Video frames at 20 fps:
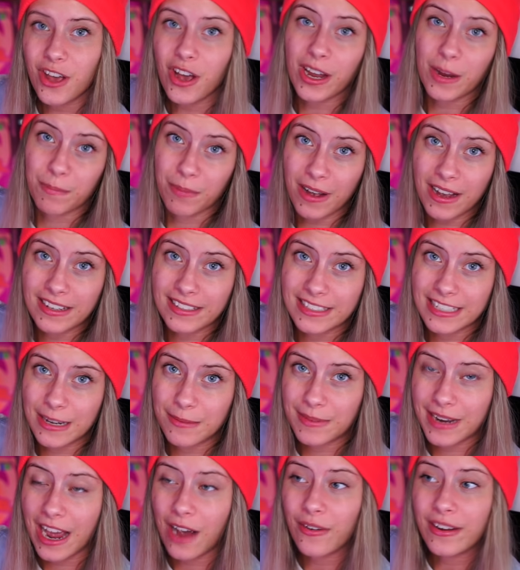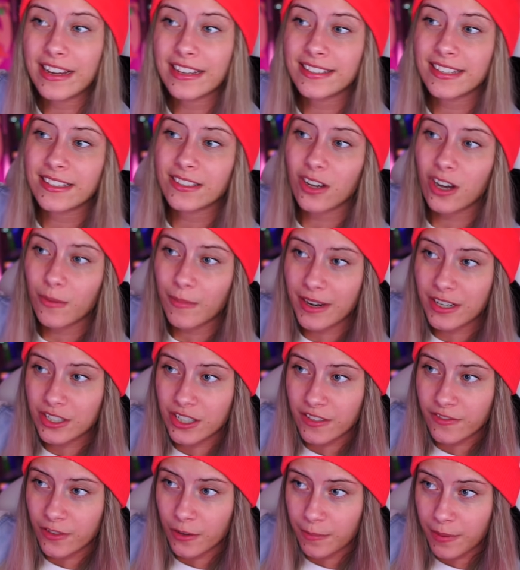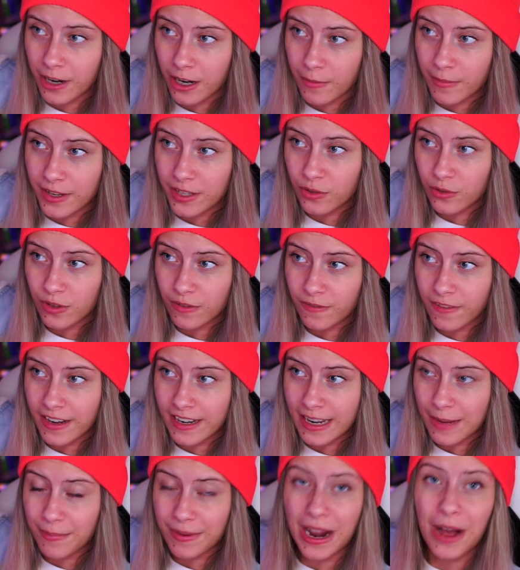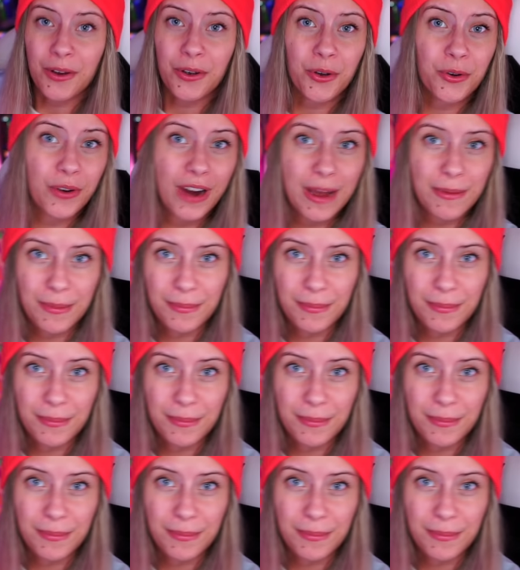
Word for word: Y'all can probably see him now. He sits on my G Fuel pyramid to defend it, but I'll go grab